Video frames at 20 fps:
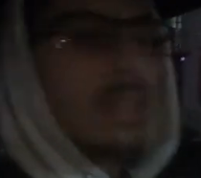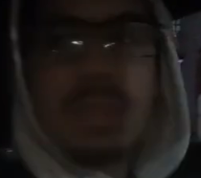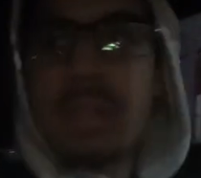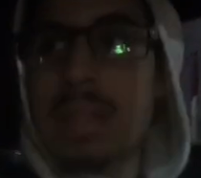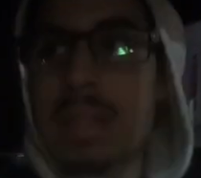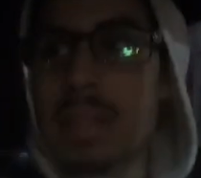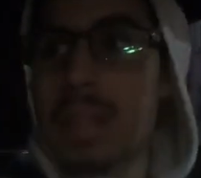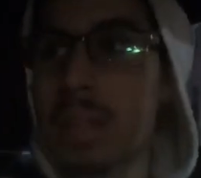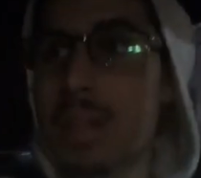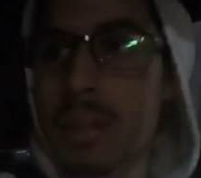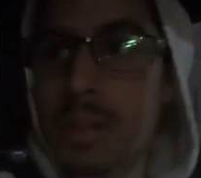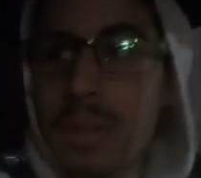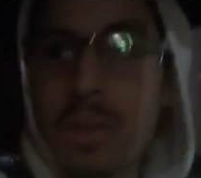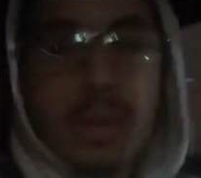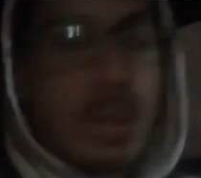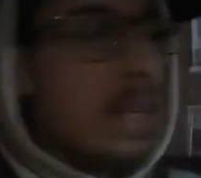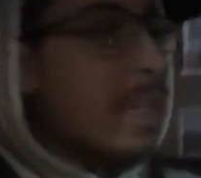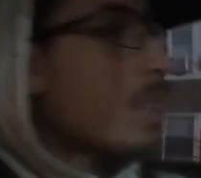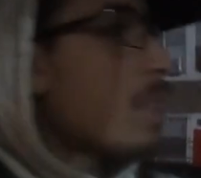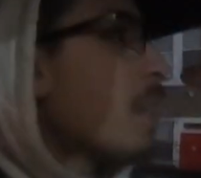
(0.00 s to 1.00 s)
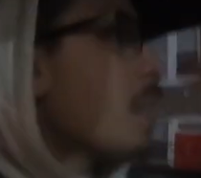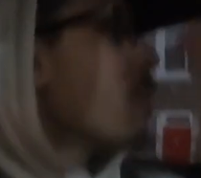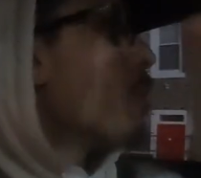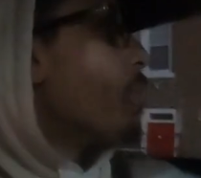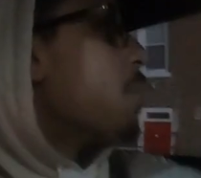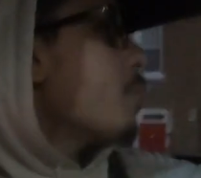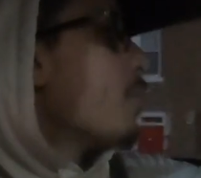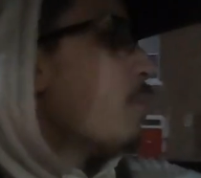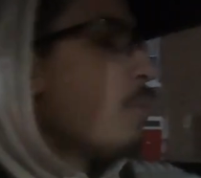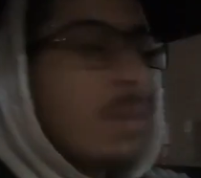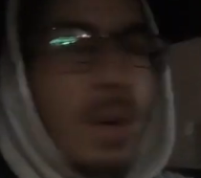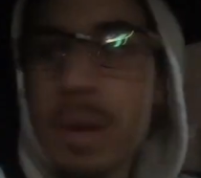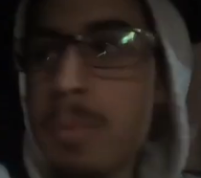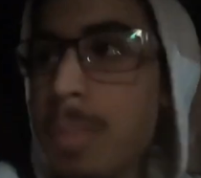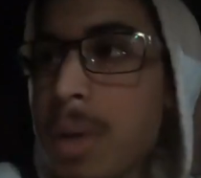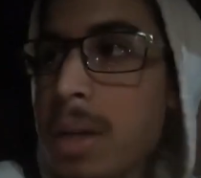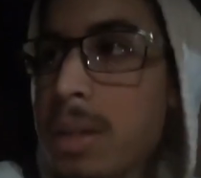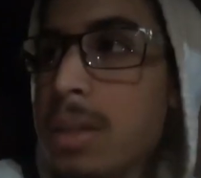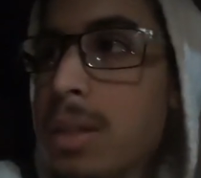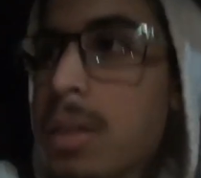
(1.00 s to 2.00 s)
That's how long, that's how far
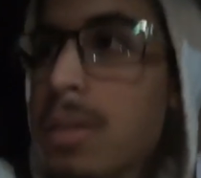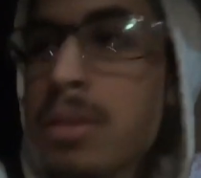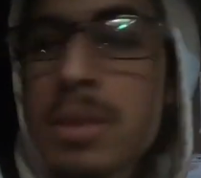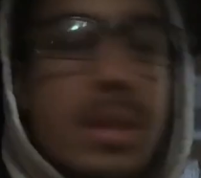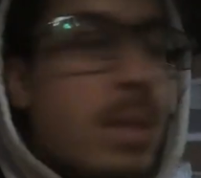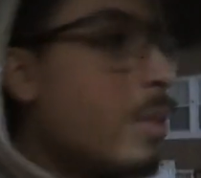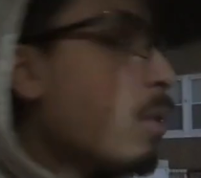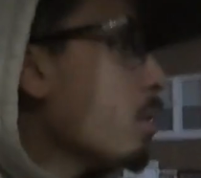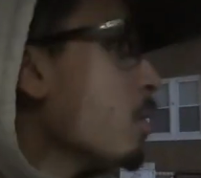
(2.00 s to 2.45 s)
back the tunnel